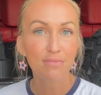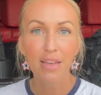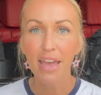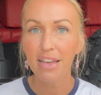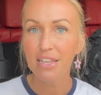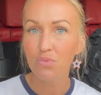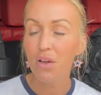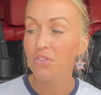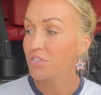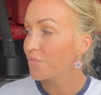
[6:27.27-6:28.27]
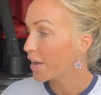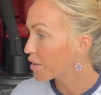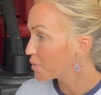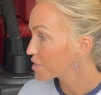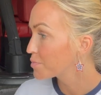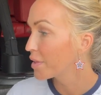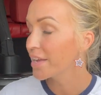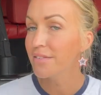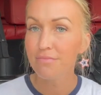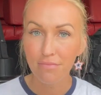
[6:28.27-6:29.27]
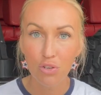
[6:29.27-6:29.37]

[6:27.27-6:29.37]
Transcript: Hey, guess what? There's fireworks playing.